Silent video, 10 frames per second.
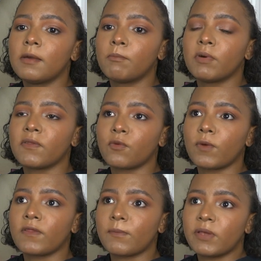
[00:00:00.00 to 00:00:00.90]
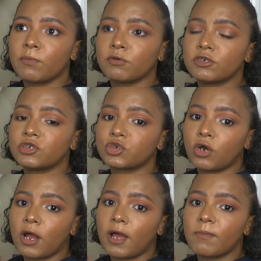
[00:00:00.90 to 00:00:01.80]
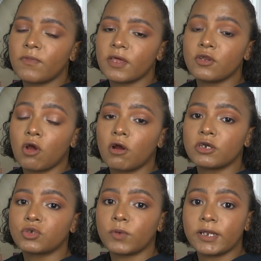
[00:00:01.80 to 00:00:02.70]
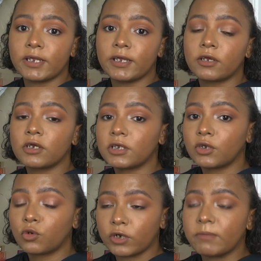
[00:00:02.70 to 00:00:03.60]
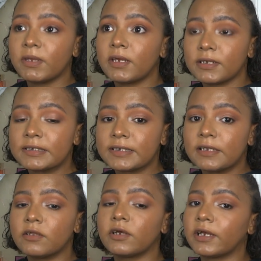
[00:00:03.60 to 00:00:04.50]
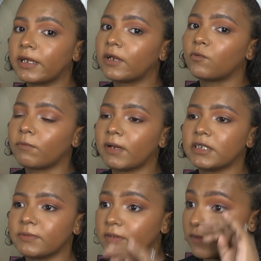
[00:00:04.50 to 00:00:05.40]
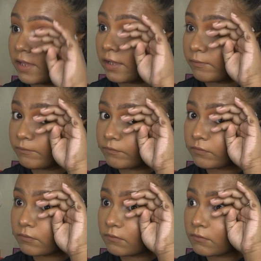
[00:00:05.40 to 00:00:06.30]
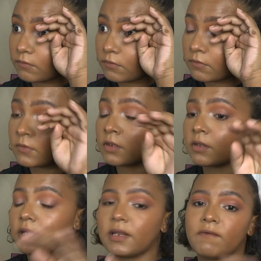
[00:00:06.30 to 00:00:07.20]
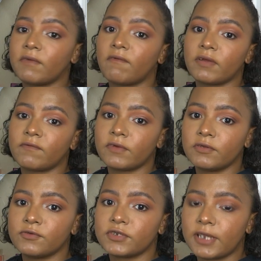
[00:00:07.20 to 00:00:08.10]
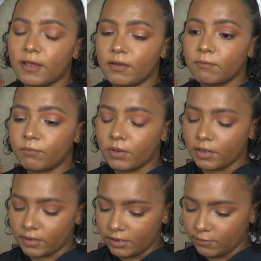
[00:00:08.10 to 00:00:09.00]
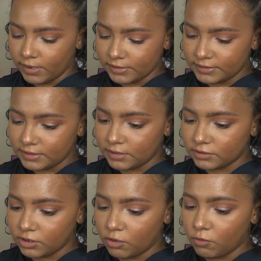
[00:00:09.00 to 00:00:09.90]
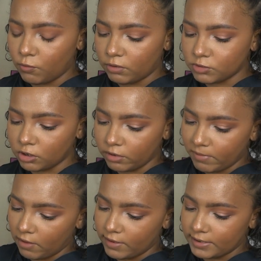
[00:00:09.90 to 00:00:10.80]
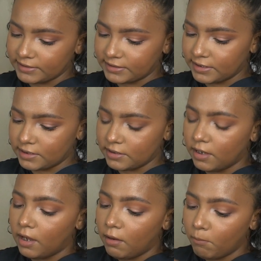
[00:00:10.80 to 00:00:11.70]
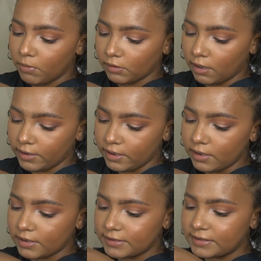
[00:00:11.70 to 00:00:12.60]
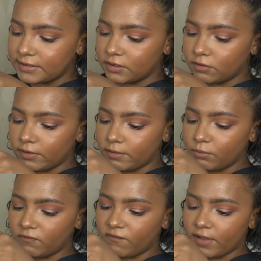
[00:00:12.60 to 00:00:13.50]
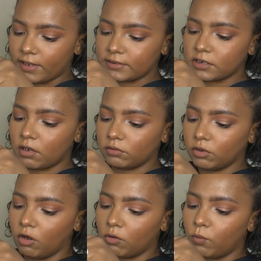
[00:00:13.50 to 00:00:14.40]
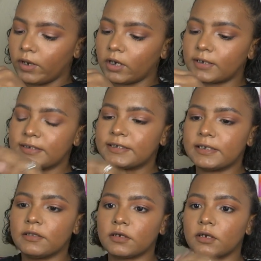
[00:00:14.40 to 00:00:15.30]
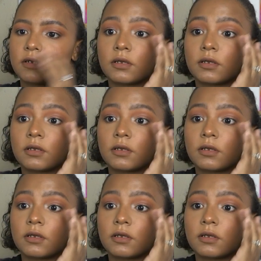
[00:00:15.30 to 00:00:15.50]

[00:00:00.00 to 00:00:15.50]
but the way that people describe the NARS Radiant Creamy Concealer, it reminds me of that. And I've never even used that. But anyways, so what I'm talking about is the Milani Conceal Imperfect Long Wear Concealer.